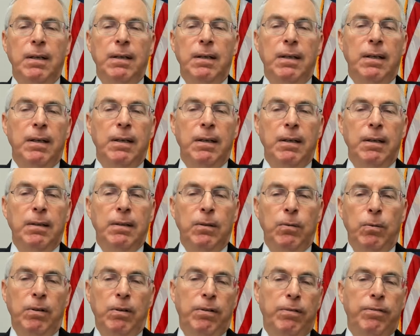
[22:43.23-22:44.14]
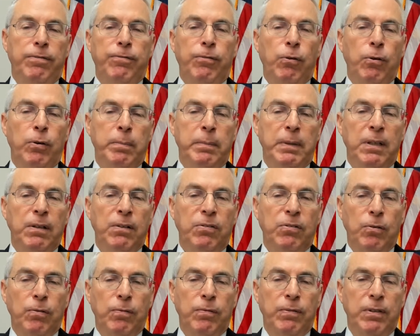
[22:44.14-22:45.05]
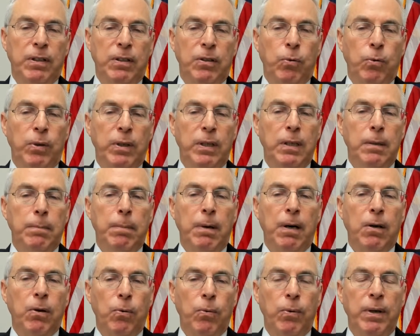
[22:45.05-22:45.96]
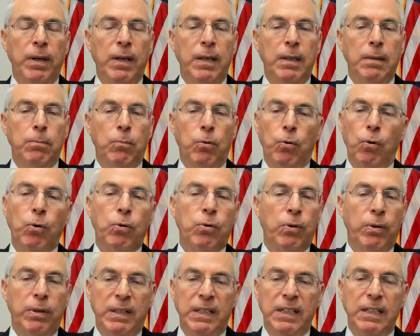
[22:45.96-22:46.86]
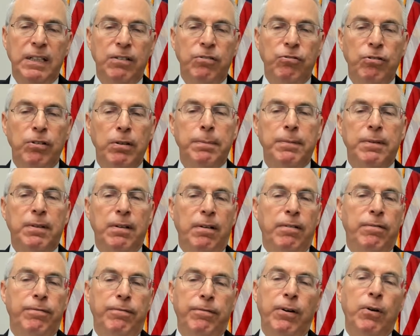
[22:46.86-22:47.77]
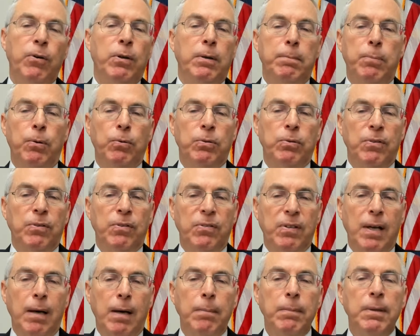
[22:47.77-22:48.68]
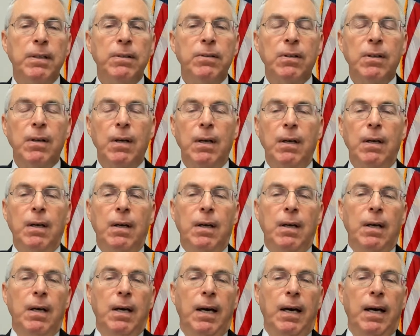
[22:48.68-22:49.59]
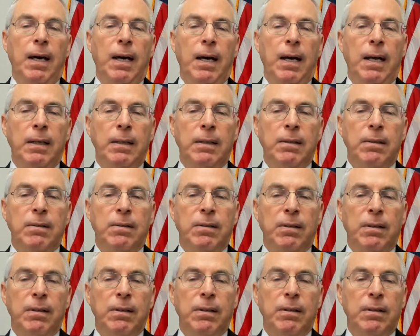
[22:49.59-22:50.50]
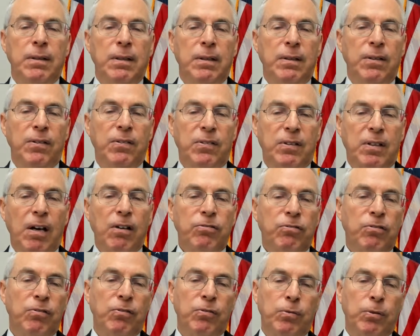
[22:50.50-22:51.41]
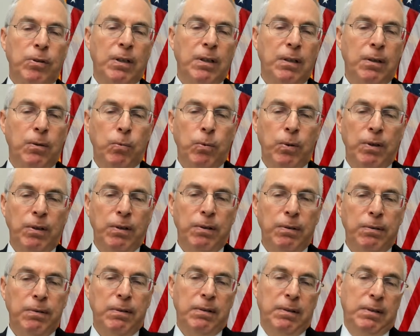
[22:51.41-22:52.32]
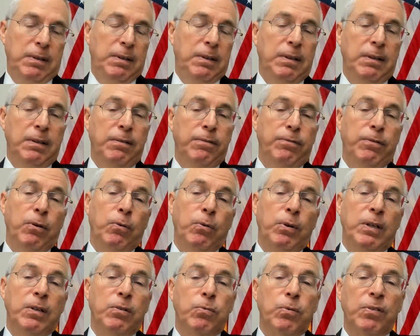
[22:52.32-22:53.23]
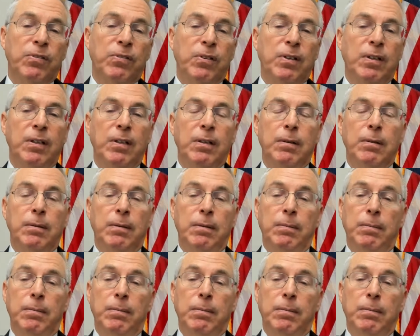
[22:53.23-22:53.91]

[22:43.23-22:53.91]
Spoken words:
There were the foreign minister of the UAE, Bahrain, Morocco, and Egypt, a very important summit. And the discussions there were very interesting.